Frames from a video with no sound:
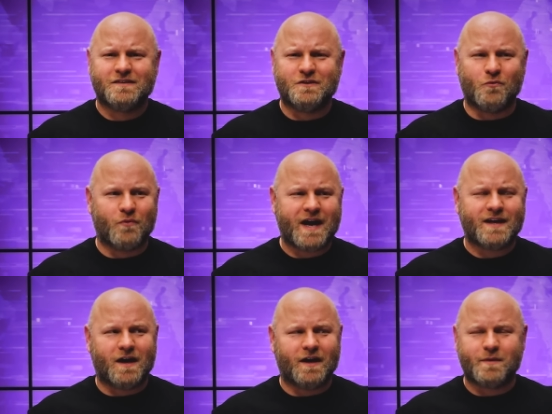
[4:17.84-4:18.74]
You
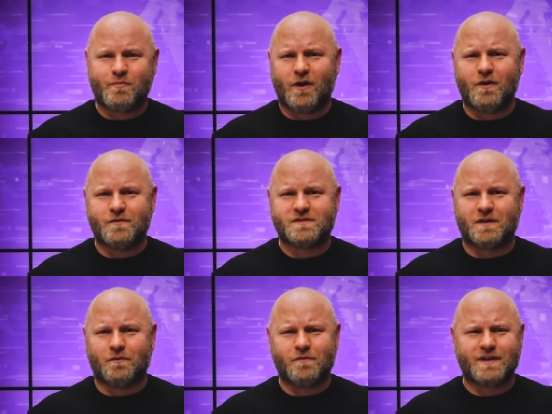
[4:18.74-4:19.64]
ran unopposed
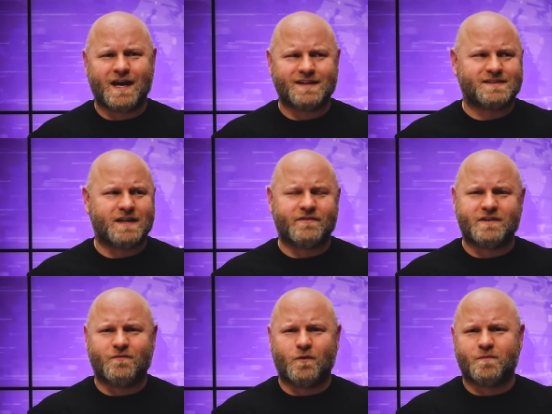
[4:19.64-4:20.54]
and only got
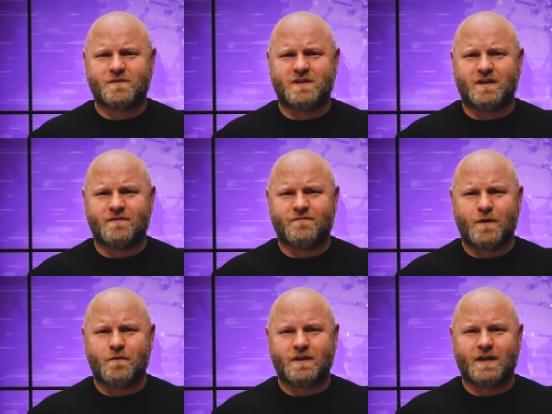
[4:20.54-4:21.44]
74% of the
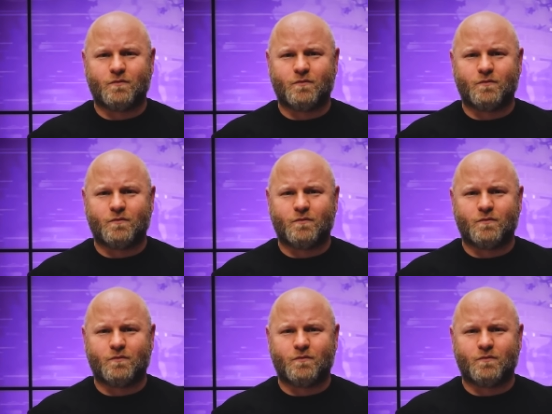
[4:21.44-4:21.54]
vote in